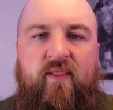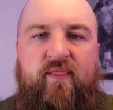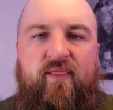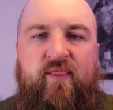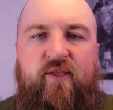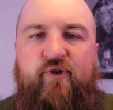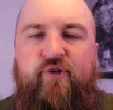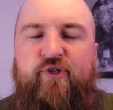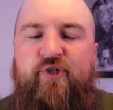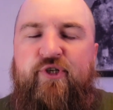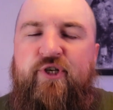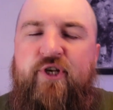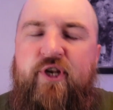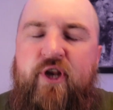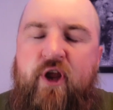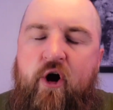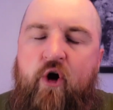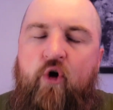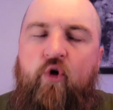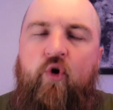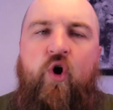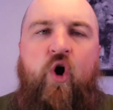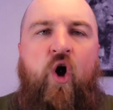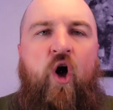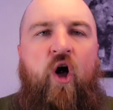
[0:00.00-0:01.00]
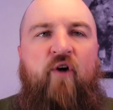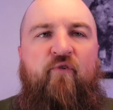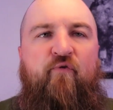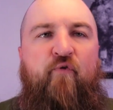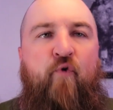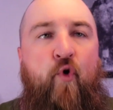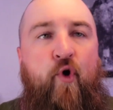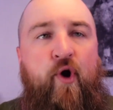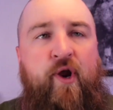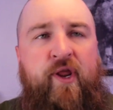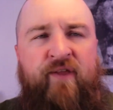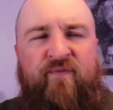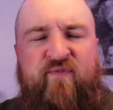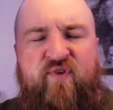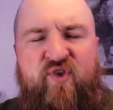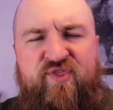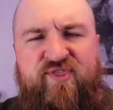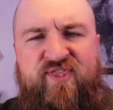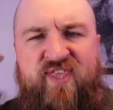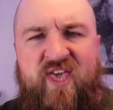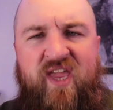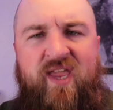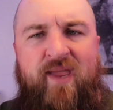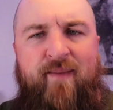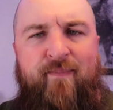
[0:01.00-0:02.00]
There's no call for it. And if you
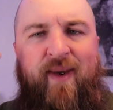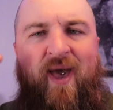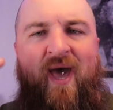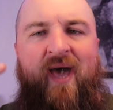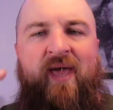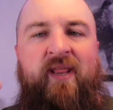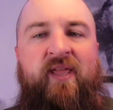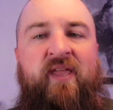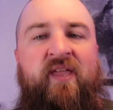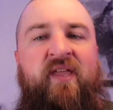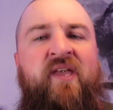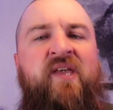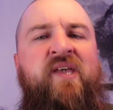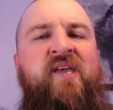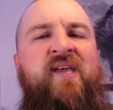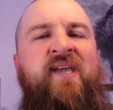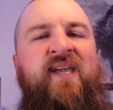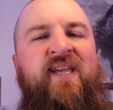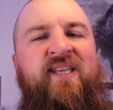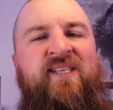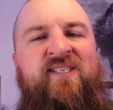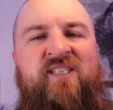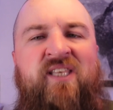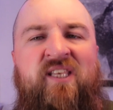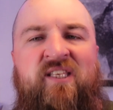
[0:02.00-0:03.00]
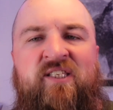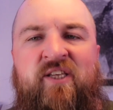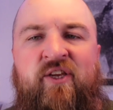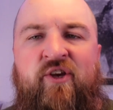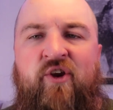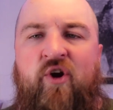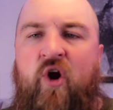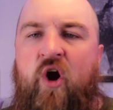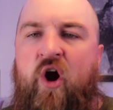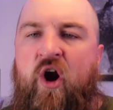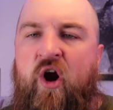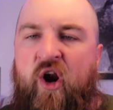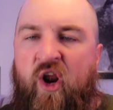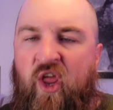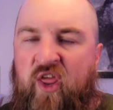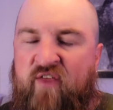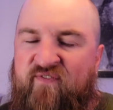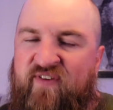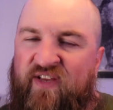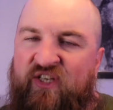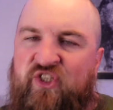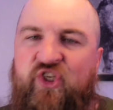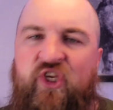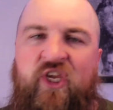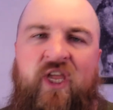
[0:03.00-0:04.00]
think about it, it sits on your heart,
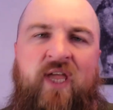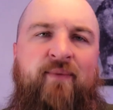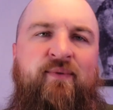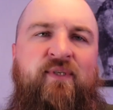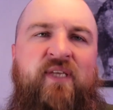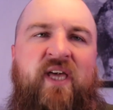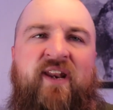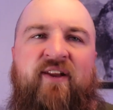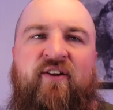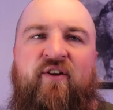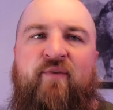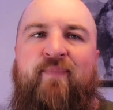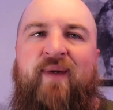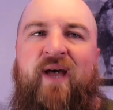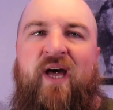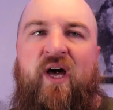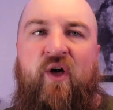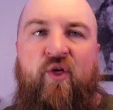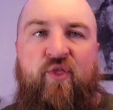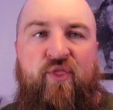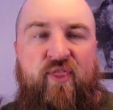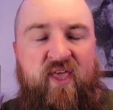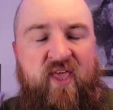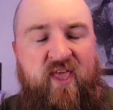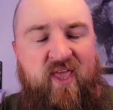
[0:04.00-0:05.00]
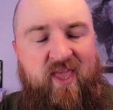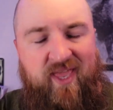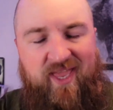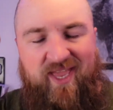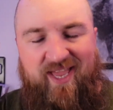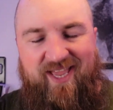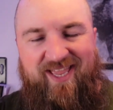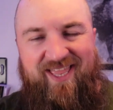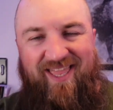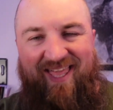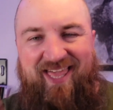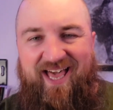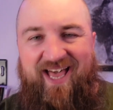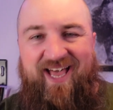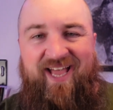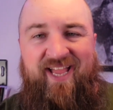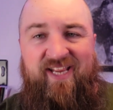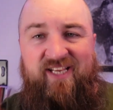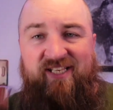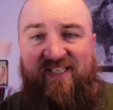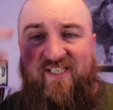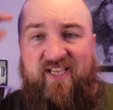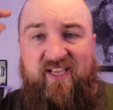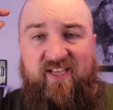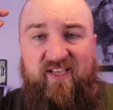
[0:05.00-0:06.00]
eventually comes out of your mouth.
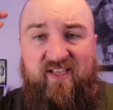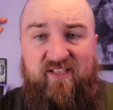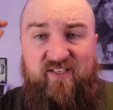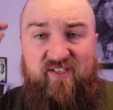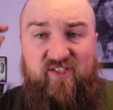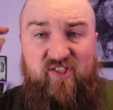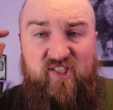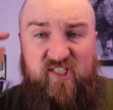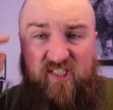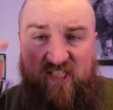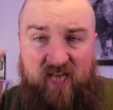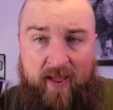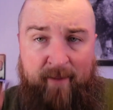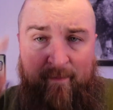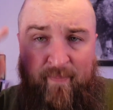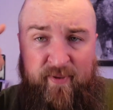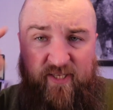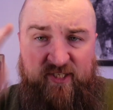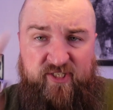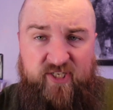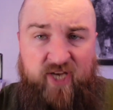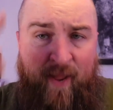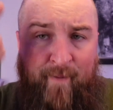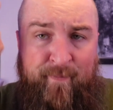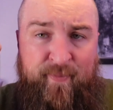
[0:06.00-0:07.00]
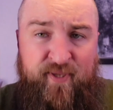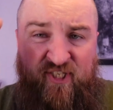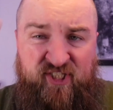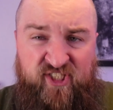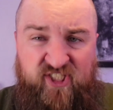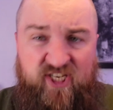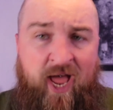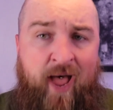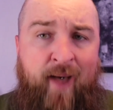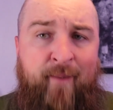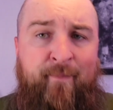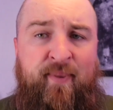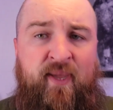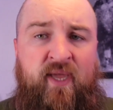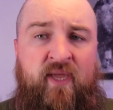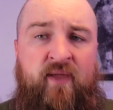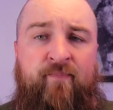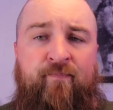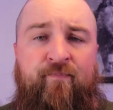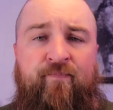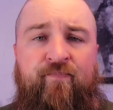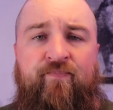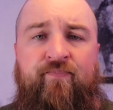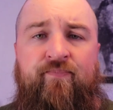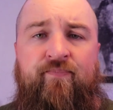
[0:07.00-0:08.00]
Stop it, stop it, stop it.
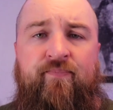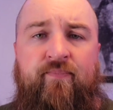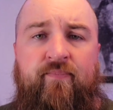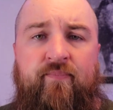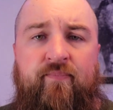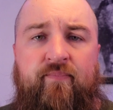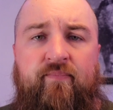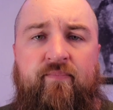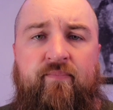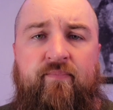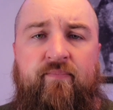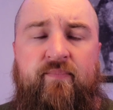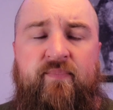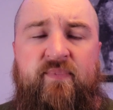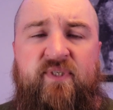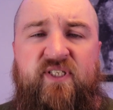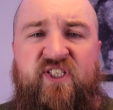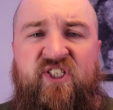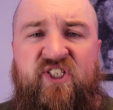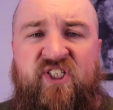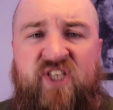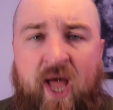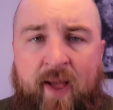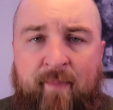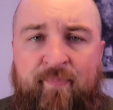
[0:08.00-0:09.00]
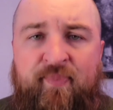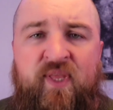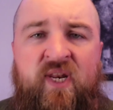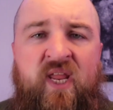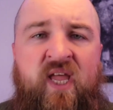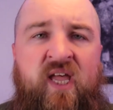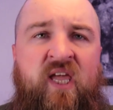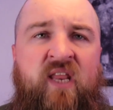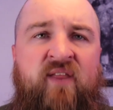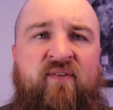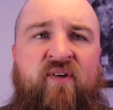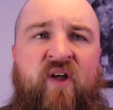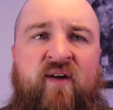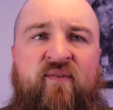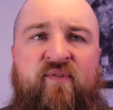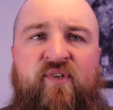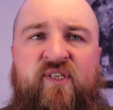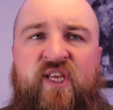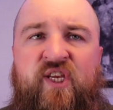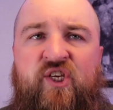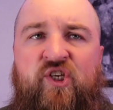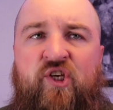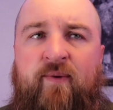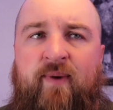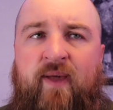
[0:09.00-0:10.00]
Stop the negative
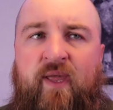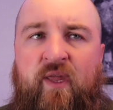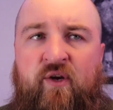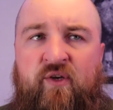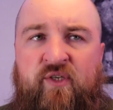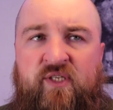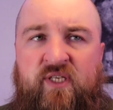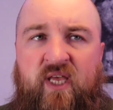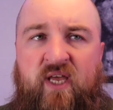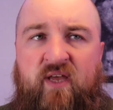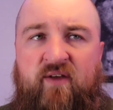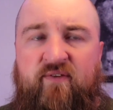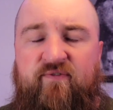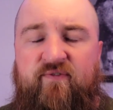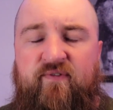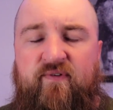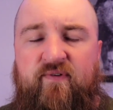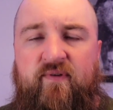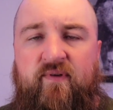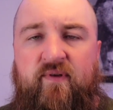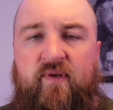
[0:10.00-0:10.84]
conversation about yourself.